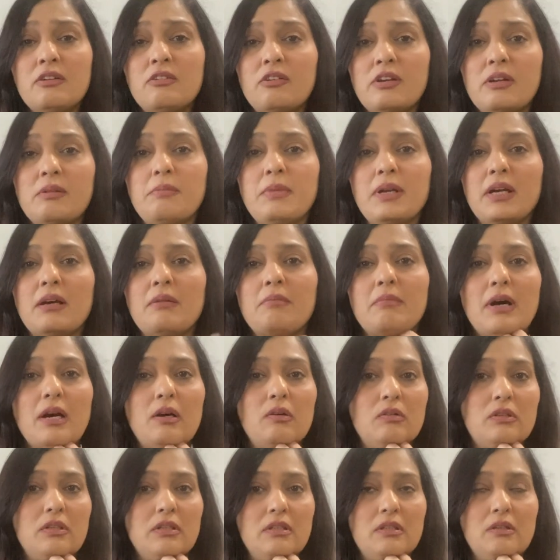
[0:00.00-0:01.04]
dreaming
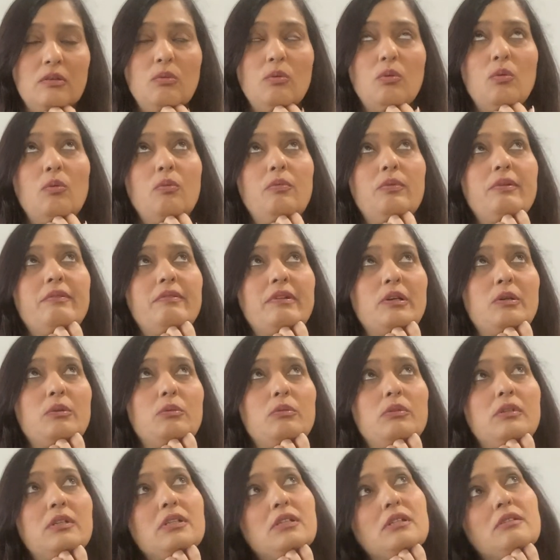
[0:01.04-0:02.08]
about it. Oh, we will
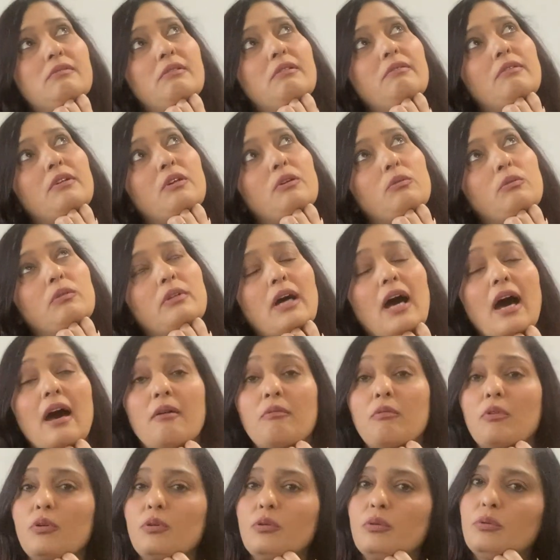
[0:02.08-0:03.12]
do this. We will do that. I
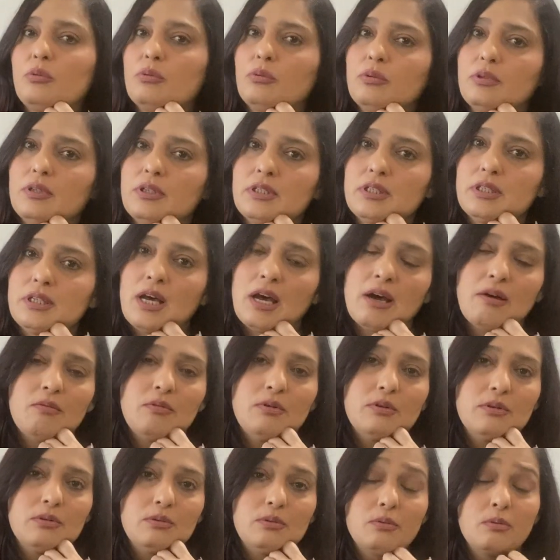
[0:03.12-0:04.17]
want to do this. I
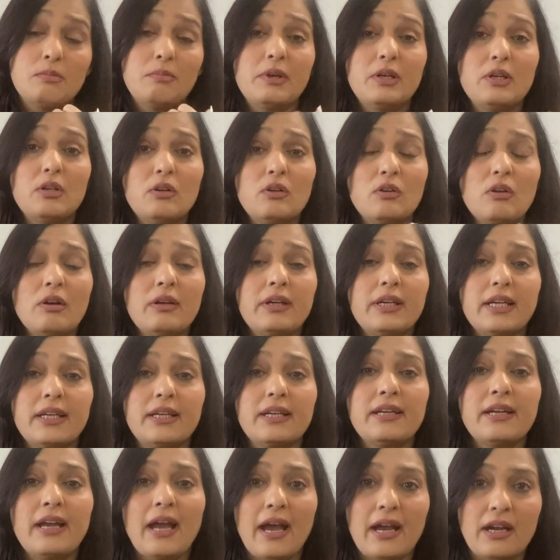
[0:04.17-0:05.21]
want to do that. But you're not
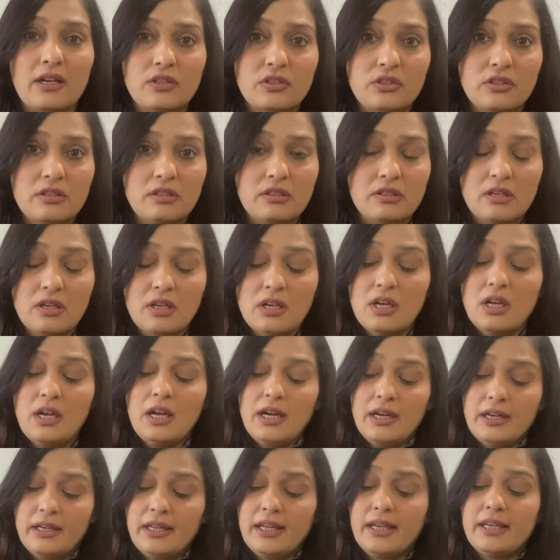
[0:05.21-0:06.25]
taking action.
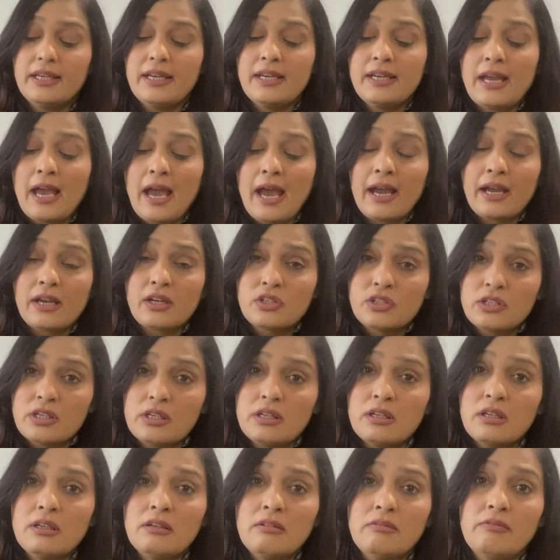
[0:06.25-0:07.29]
Taking
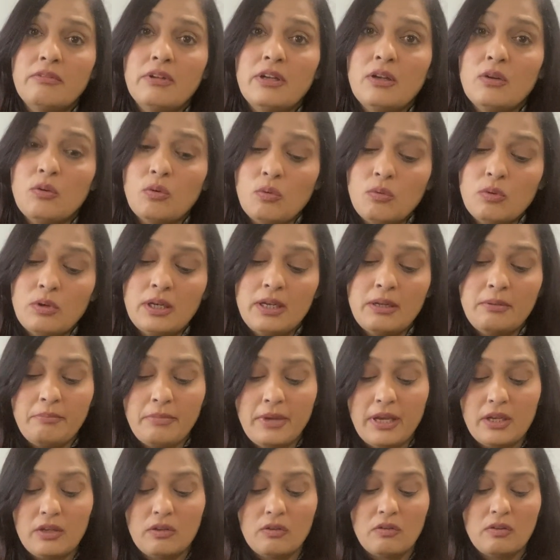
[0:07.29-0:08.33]
action will only
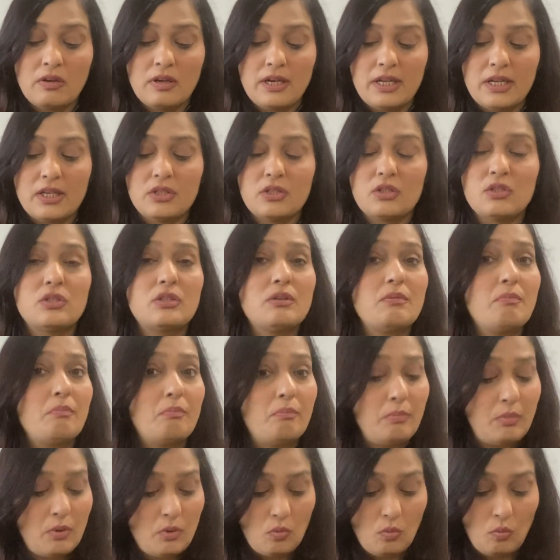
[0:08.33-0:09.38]
make your relationship
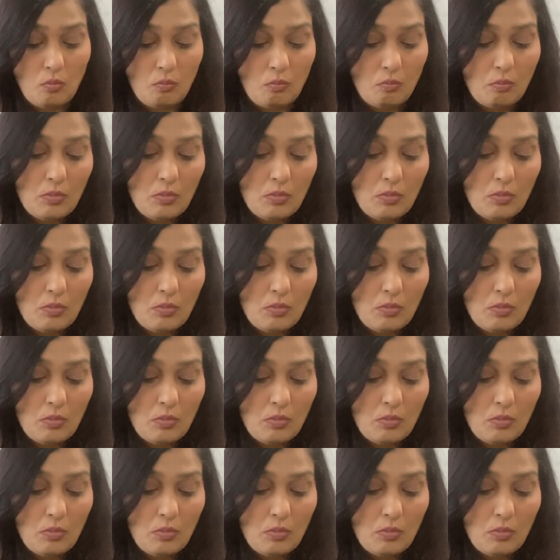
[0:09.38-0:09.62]
bloom.